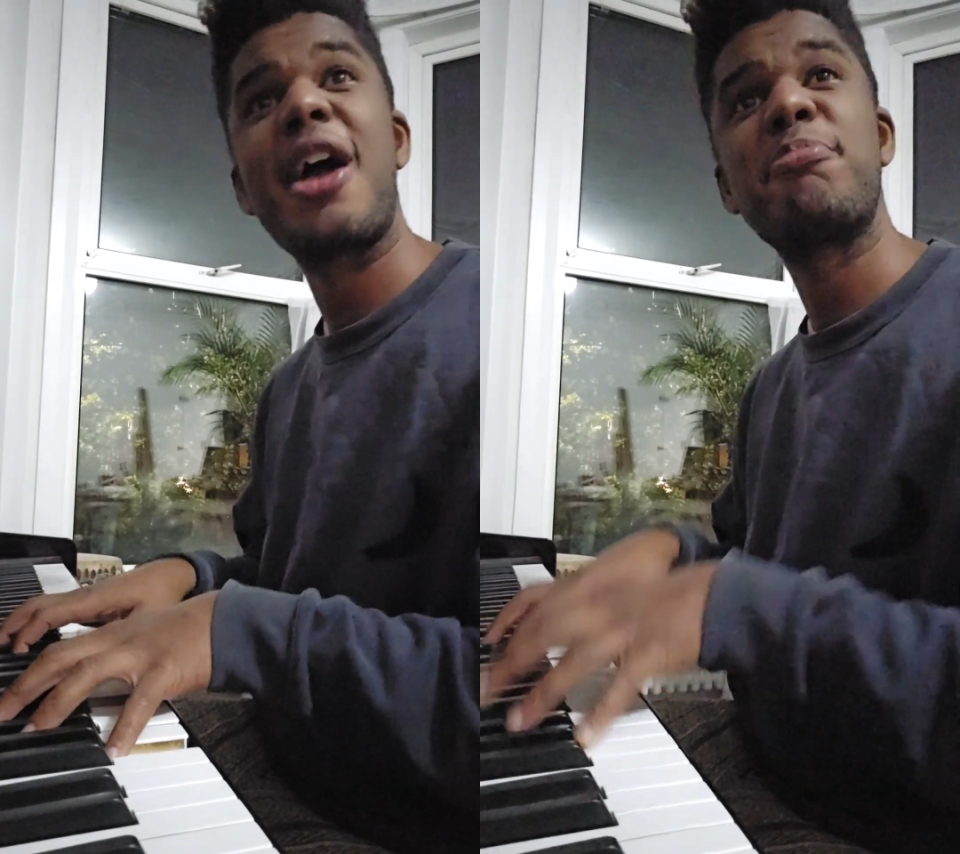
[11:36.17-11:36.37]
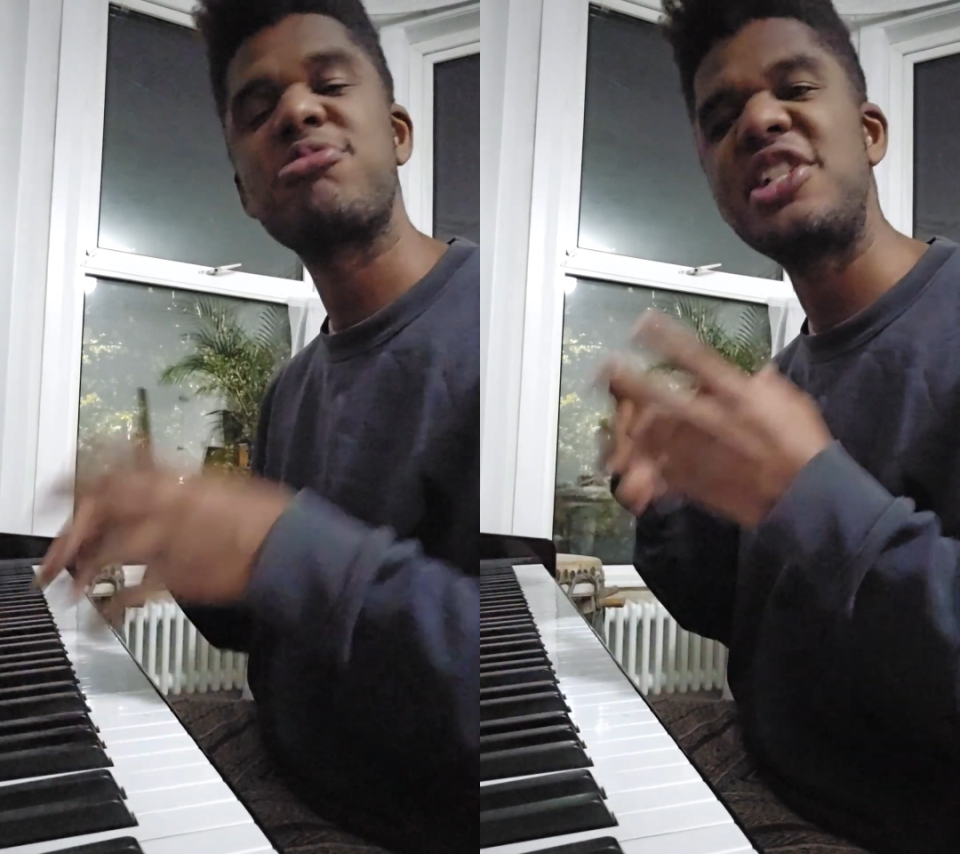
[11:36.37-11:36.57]

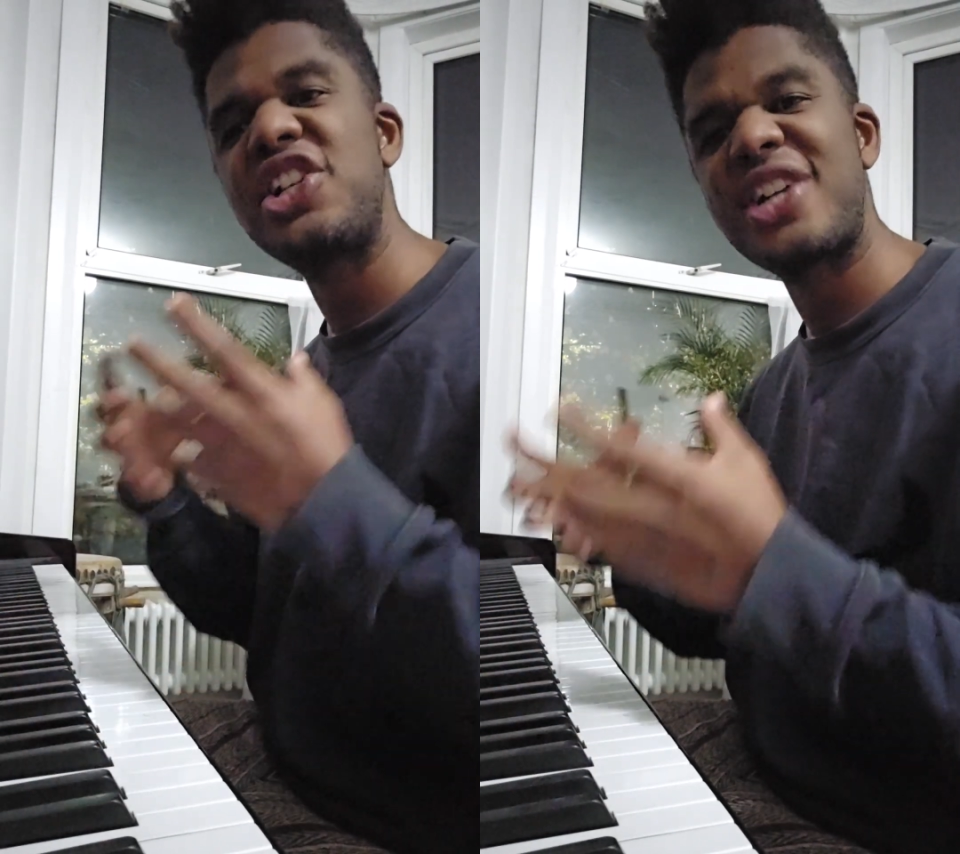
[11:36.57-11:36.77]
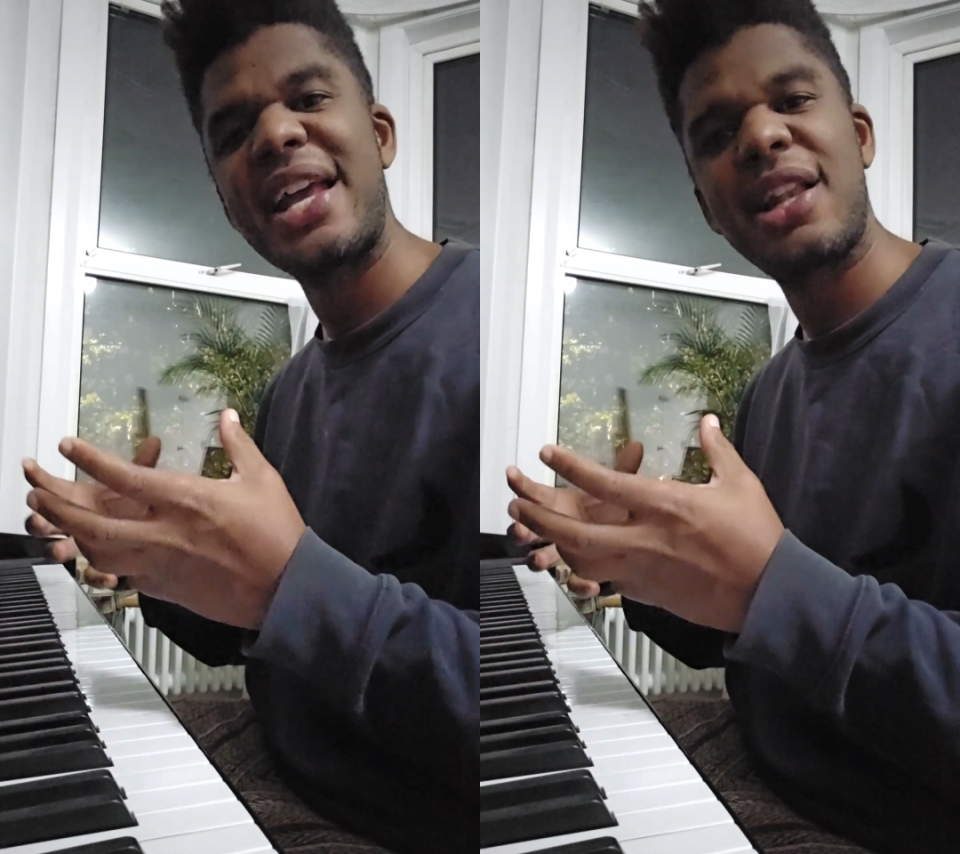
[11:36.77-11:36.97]
I
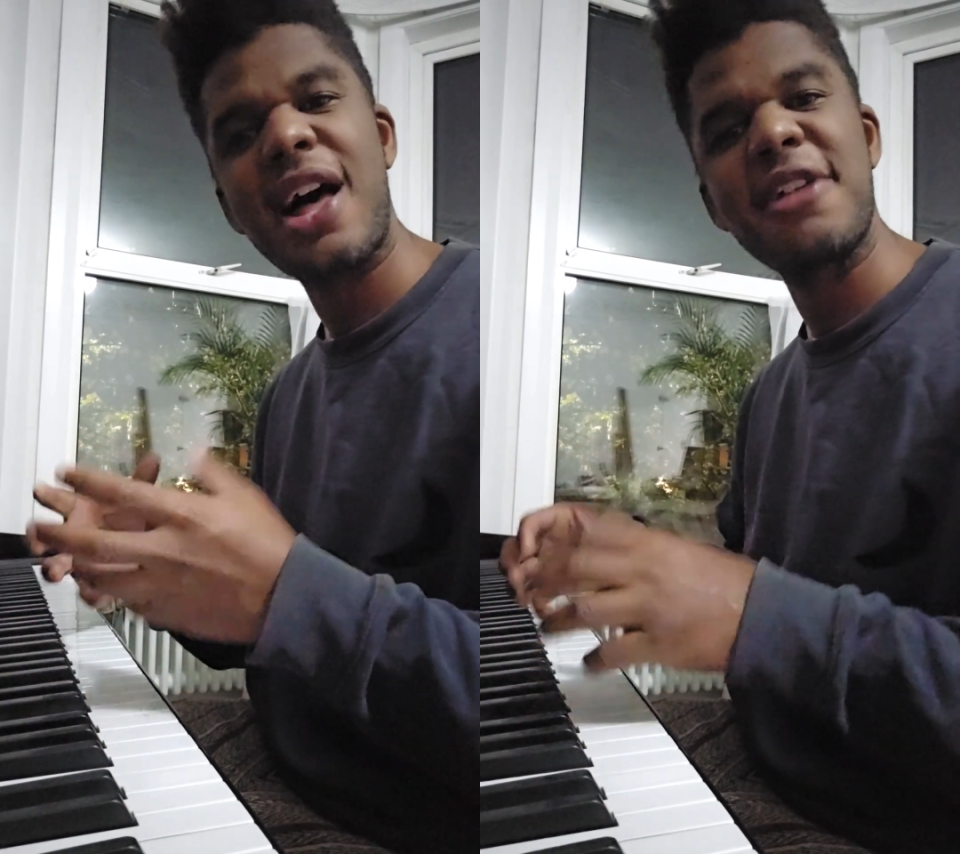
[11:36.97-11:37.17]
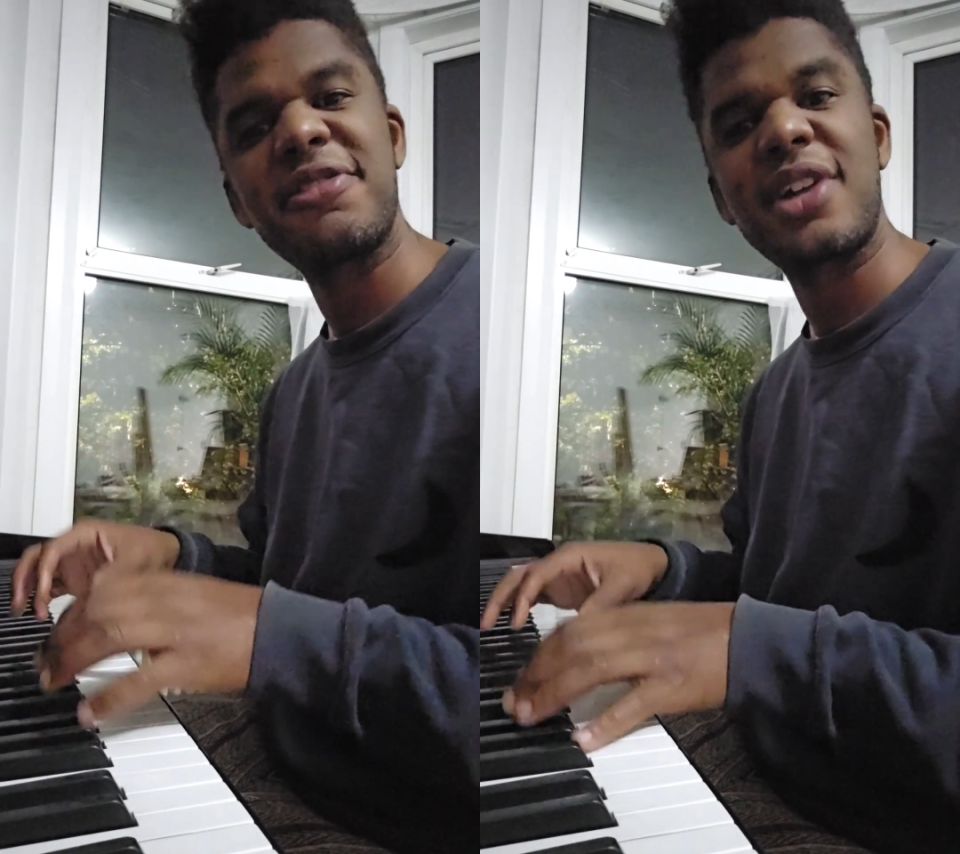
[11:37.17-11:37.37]
appreciate
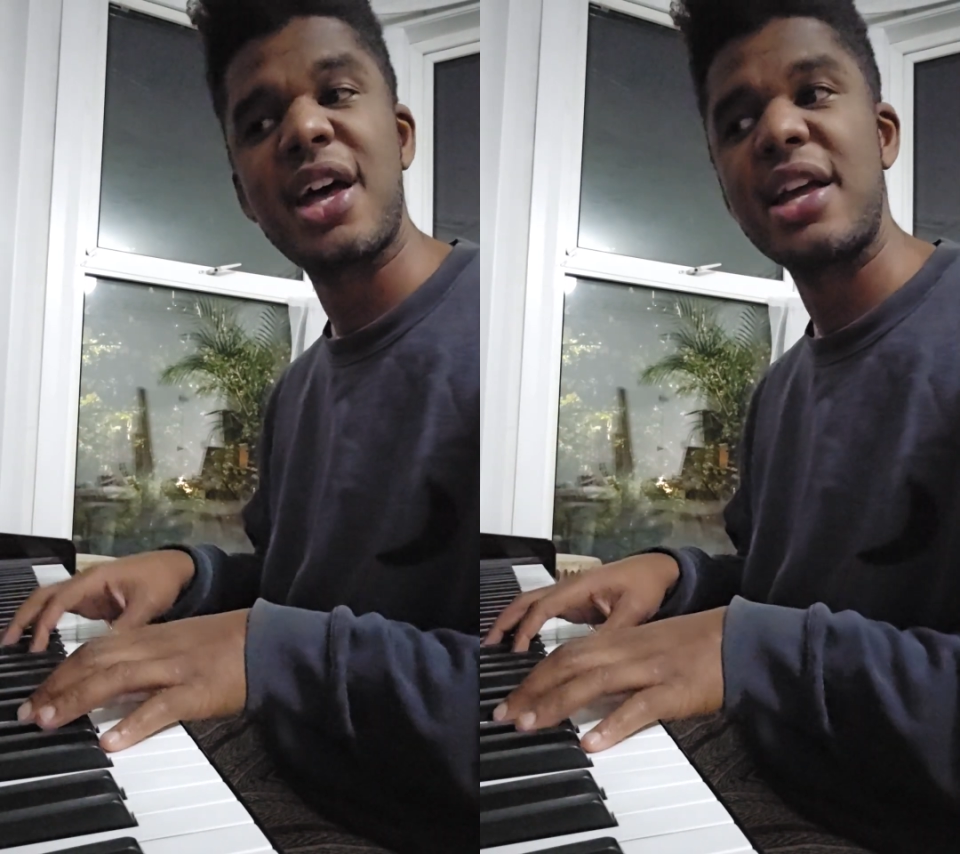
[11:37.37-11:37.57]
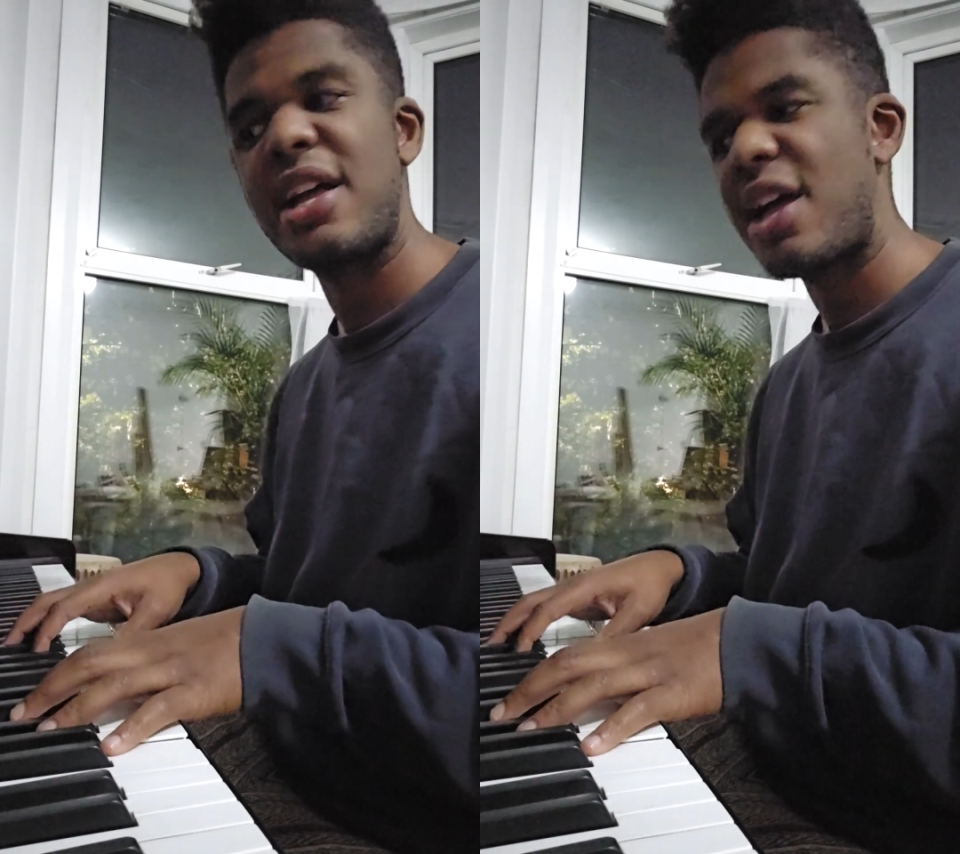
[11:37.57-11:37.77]
life and
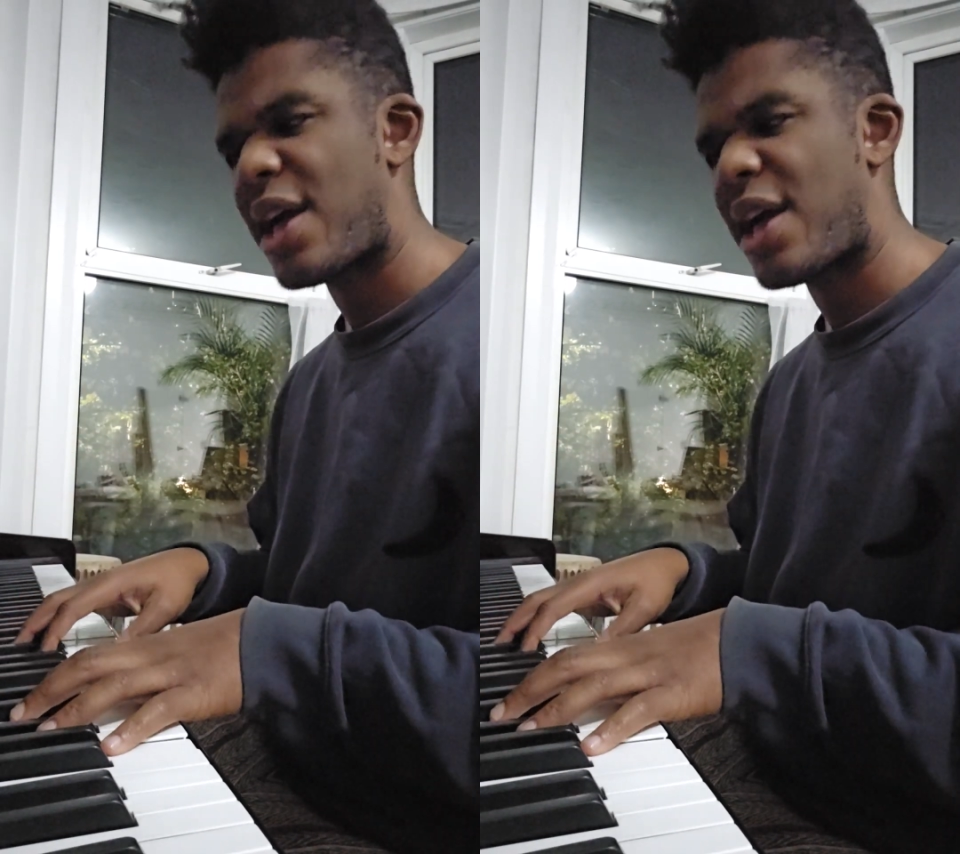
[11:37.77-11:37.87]
I